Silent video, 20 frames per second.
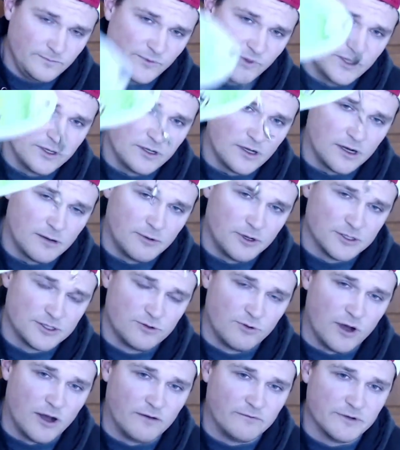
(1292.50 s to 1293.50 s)
talk about
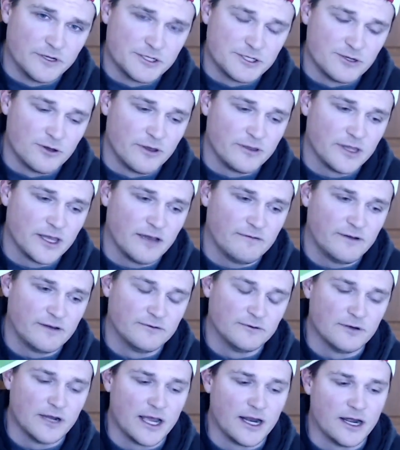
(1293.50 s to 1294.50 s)
12-inch. The only thing I've
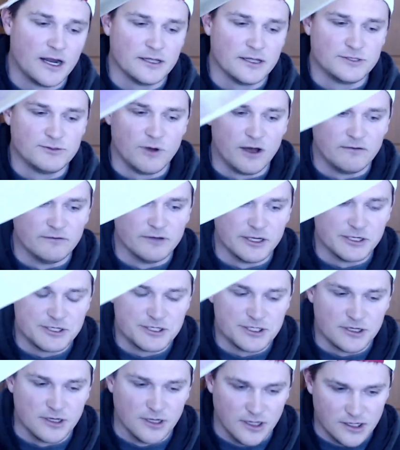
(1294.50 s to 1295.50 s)
ever ran on a
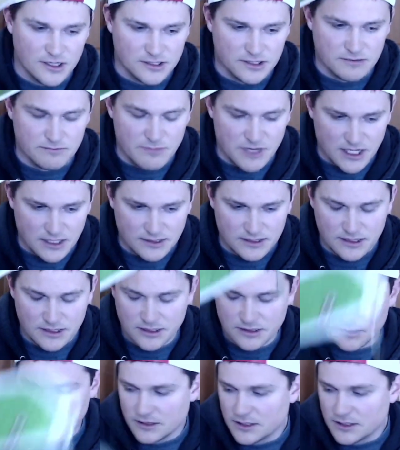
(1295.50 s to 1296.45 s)
12-inch is meat,